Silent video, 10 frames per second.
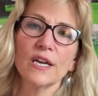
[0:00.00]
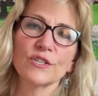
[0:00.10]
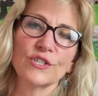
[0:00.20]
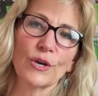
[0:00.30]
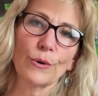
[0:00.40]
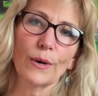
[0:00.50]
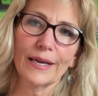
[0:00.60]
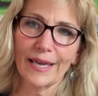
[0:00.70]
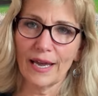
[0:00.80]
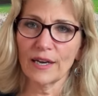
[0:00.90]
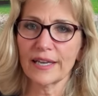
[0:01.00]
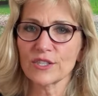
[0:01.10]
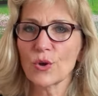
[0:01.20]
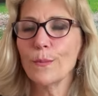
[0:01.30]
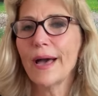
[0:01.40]
So again, let's
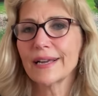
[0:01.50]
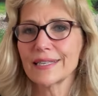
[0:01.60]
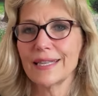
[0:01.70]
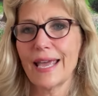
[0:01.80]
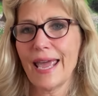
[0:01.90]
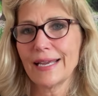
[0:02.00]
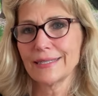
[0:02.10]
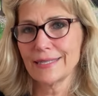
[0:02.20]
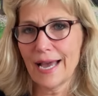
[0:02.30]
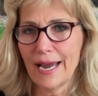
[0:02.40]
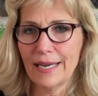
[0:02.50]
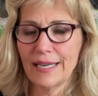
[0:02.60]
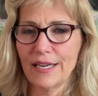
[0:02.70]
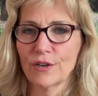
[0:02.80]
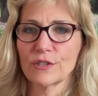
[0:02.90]
go back to the anxiety
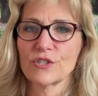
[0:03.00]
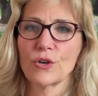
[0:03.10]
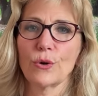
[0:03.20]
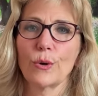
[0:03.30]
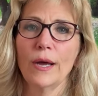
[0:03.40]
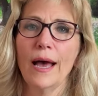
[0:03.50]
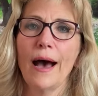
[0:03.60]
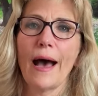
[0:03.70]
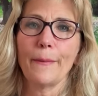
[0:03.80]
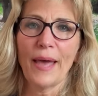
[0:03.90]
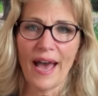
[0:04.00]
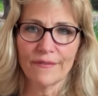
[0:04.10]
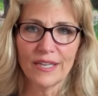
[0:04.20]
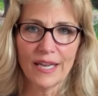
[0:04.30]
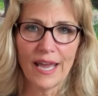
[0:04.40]
here. So I'm
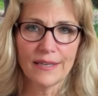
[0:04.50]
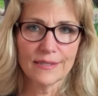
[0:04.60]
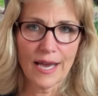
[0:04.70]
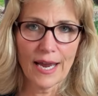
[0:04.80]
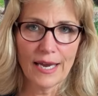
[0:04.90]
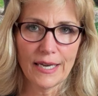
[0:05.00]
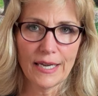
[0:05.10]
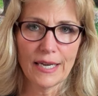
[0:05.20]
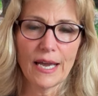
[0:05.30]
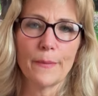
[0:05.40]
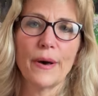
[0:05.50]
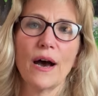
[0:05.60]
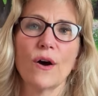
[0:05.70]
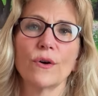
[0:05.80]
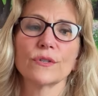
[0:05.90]
having anxiety
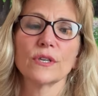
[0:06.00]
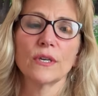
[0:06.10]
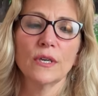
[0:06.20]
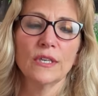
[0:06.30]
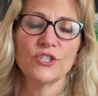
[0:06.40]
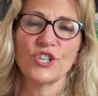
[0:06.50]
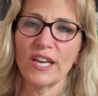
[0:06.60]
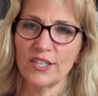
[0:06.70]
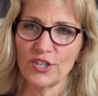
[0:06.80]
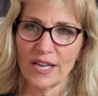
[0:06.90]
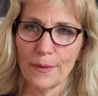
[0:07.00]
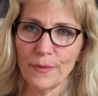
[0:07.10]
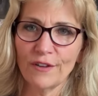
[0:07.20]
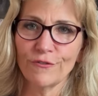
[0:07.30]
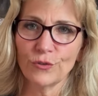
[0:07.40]
about changing up
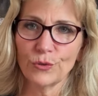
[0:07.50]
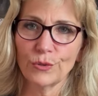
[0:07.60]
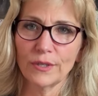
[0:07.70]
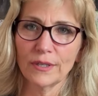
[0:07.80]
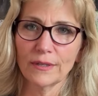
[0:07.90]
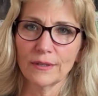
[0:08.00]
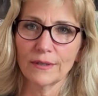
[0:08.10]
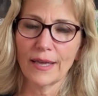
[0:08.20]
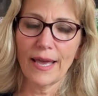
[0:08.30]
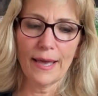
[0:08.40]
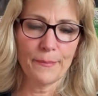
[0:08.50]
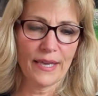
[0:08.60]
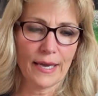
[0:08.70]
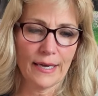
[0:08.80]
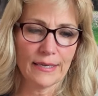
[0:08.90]
my food
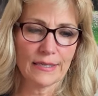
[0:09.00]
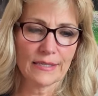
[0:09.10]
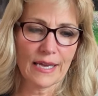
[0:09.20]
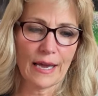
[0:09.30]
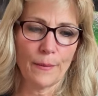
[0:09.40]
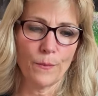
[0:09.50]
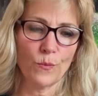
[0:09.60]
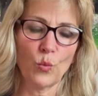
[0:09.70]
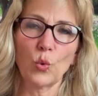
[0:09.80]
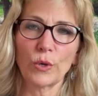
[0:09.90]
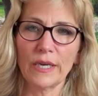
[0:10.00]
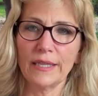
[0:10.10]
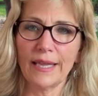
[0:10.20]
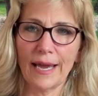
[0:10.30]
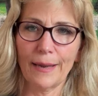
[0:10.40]
because I'm
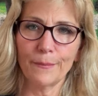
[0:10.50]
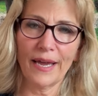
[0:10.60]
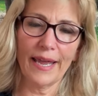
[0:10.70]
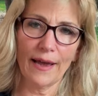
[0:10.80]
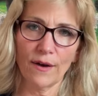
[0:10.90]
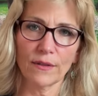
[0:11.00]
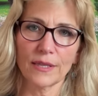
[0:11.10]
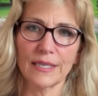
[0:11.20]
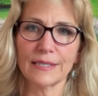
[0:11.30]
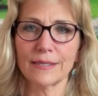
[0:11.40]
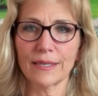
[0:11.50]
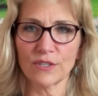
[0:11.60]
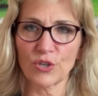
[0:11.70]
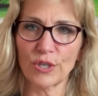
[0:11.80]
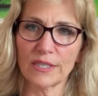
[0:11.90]
worried that my health isn't
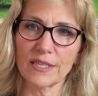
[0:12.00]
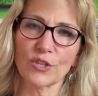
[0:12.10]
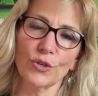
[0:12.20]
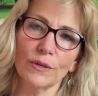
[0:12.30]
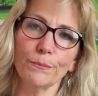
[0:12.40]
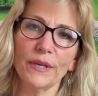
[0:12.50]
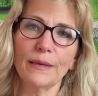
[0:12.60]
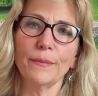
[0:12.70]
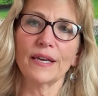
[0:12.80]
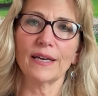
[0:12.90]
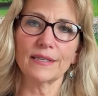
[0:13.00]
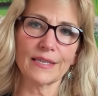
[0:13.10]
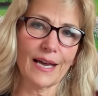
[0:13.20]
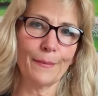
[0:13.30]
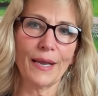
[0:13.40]
as good as it could be because
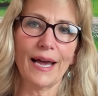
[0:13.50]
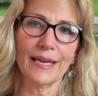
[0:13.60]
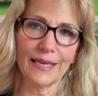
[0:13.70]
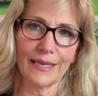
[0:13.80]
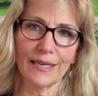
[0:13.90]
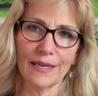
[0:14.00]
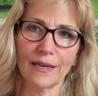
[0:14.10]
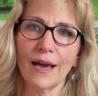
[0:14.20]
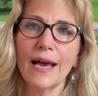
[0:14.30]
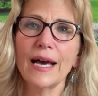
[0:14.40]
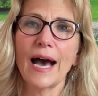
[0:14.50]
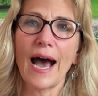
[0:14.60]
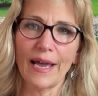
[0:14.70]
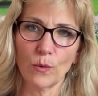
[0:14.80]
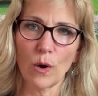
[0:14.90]
I'm not eating
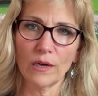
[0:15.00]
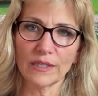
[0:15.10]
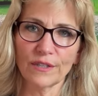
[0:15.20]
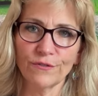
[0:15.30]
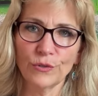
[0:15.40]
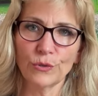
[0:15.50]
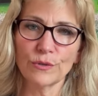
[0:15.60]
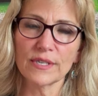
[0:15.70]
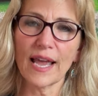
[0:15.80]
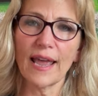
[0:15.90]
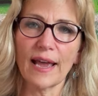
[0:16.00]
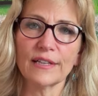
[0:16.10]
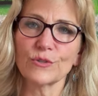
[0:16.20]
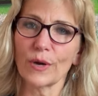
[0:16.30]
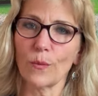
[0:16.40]
high quality foods.
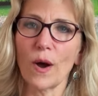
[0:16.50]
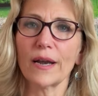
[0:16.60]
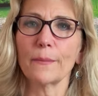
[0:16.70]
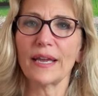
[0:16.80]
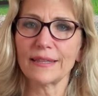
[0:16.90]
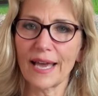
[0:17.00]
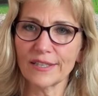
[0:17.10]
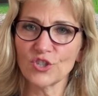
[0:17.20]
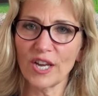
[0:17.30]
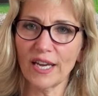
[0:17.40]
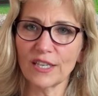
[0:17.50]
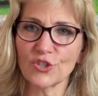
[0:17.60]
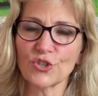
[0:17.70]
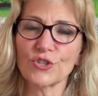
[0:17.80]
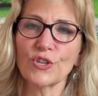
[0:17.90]
And so I want to make that
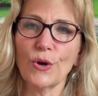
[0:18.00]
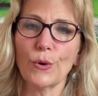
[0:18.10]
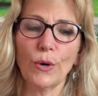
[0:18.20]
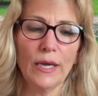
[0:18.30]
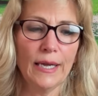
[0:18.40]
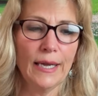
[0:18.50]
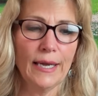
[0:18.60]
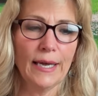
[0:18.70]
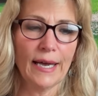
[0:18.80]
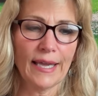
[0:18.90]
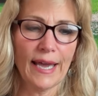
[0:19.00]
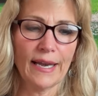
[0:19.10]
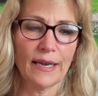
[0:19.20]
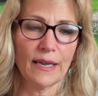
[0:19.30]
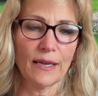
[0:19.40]
change. So
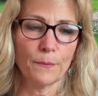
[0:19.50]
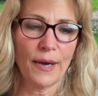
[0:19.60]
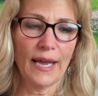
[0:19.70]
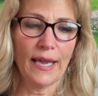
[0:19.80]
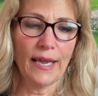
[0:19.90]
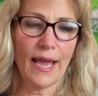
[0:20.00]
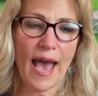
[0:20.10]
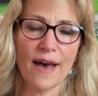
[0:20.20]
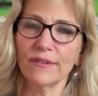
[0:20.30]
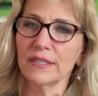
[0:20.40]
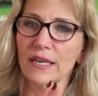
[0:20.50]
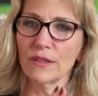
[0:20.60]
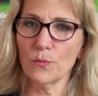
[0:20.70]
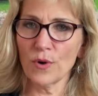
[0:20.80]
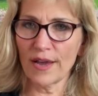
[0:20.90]
again, by having done
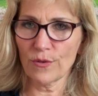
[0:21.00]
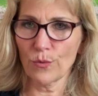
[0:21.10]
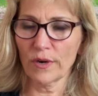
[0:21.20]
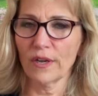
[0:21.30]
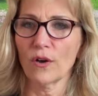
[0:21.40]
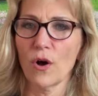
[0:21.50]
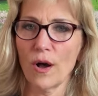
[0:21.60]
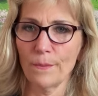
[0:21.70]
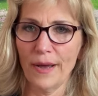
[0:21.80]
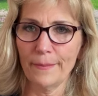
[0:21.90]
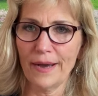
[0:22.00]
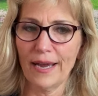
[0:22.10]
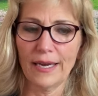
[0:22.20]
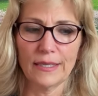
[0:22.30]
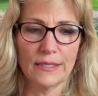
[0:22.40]
the breath work and calmed my
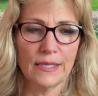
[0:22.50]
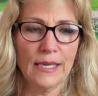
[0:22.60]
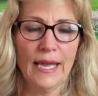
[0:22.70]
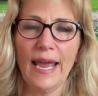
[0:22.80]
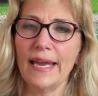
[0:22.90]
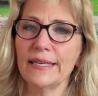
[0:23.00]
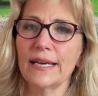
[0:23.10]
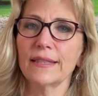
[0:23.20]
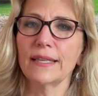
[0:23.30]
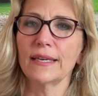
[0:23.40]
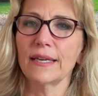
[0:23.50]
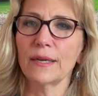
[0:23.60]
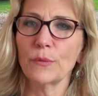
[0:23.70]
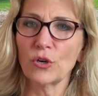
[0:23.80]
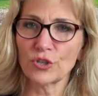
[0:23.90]
mind and done the
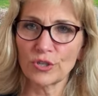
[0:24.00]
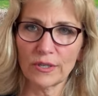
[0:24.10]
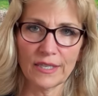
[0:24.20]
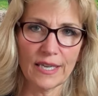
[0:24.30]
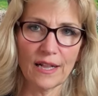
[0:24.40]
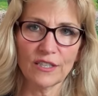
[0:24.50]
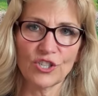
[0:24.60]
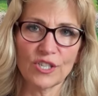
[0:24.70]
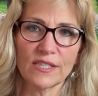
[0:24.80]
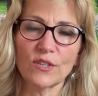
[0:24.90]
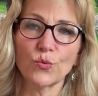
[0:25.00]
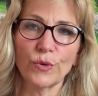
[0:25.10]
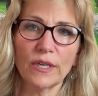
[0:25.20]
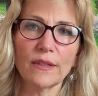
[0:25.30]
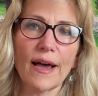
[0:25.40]
emotional intelligence and
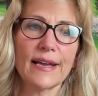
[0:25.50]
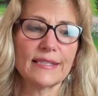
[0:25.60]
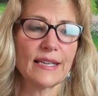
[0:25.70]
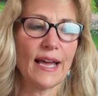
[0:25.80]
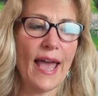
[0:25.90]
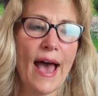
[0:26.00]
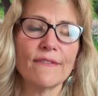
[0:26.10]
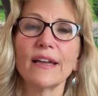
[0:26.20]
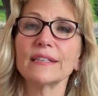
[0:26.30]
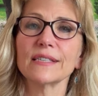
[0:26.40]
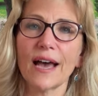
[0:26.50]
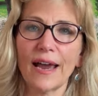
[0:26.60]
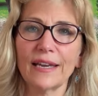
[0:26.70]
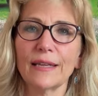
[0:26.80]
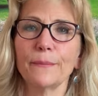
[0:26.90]
realized that I have
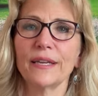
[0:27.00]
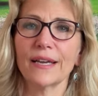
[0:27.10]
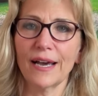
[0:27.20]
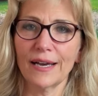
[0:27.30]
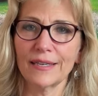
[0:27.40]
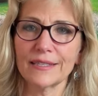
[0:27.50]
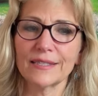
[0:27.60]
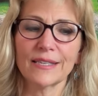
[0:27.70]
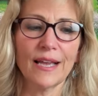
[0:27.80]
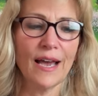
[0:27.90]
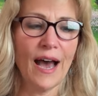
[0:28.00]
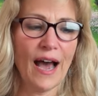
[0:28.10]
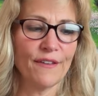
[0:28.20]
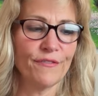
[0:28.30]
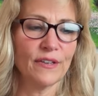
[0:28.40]
anxiety because
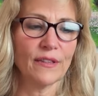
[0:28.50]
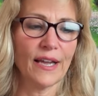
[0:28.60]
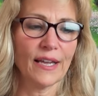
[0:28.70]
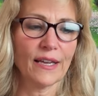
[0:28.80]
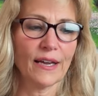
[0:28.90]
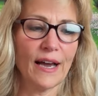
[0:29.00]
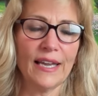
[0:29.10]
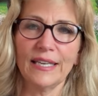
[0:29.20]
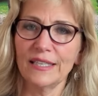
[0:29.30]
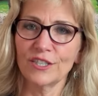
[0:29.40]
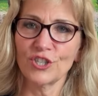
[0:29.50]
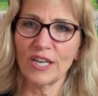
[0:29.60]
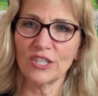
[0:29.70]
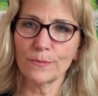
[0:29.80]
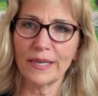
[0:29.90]
I feel like I need to
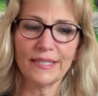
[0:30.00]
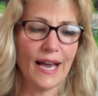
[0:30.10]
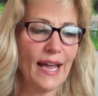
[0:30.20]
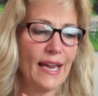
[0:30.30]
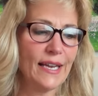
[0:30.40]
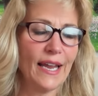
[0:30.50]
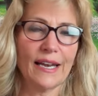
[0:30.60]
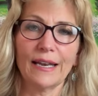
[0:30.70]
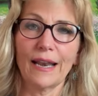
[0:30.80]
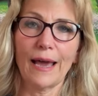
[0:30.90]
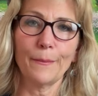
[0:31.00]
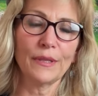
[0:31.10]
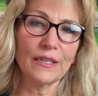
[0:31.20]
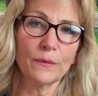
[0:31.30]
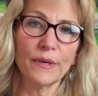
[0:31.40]
change my diet and I'm a
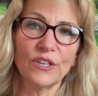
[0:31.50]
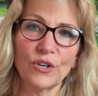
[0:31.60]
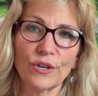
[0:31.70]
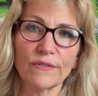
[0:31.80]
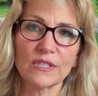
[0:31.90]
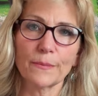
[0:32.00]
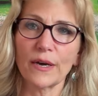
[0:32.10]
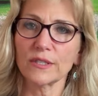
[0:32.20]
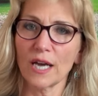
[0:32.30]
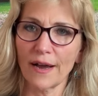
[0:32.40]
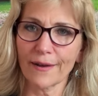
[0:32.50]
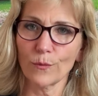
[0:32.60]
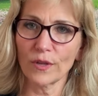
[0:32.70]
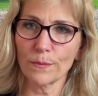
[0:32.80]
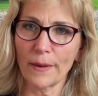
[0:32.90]
little bit nervous about talking
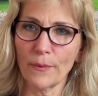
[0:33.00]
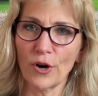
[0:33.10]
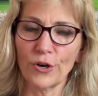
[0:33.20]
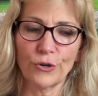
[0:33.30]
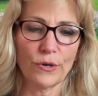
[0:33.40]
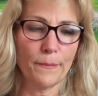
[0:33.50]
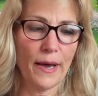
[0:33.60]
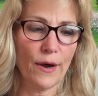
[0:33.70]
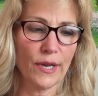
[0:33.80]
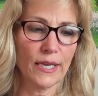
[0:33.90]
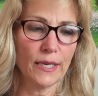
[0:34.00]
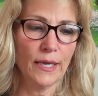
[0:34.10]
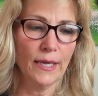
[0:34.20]
with my partner about it.